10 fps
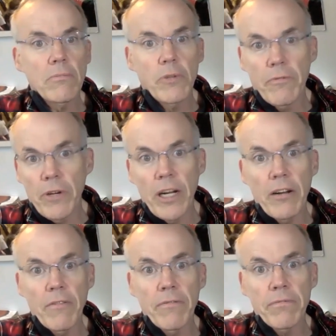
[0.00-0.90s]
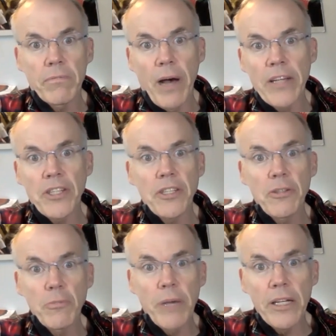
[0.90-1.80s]
we've run out of
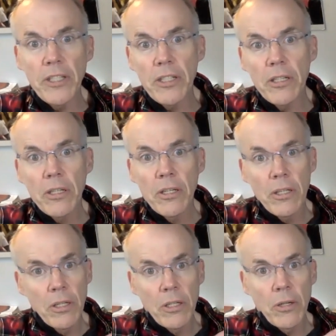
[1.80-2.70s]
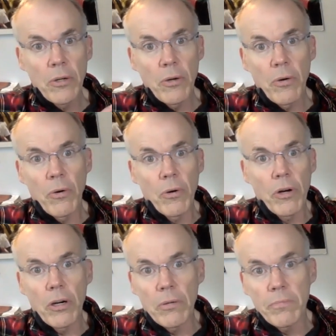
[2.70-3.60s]
ICU beds,
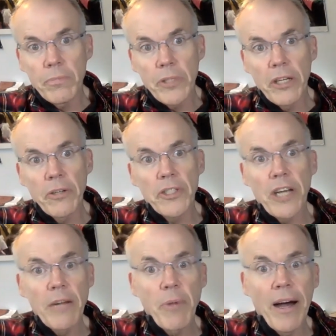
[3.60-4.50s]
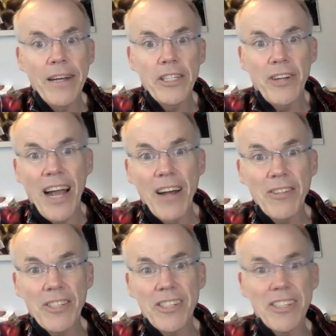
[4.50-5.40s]
or the hillside behind your house
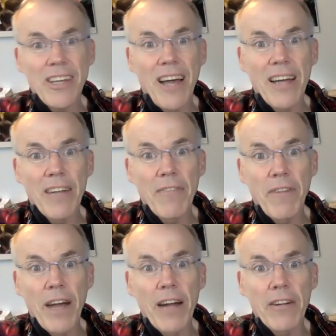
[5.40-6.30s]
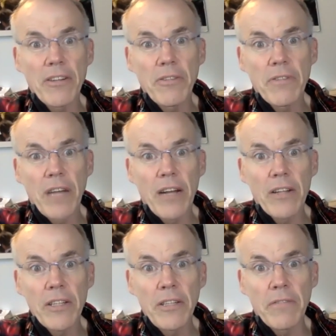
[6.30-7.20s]
just caught on fire and you've got to
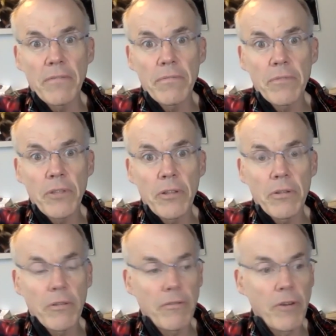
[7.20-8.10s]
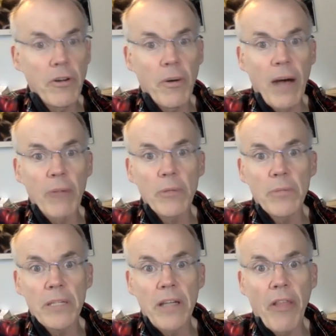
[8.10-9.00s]
leave with the photo album
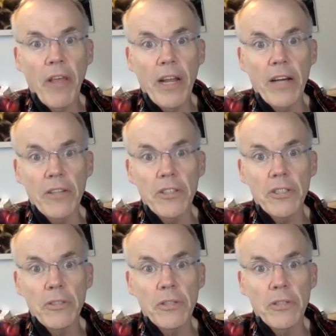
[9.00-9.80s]
and nothing else,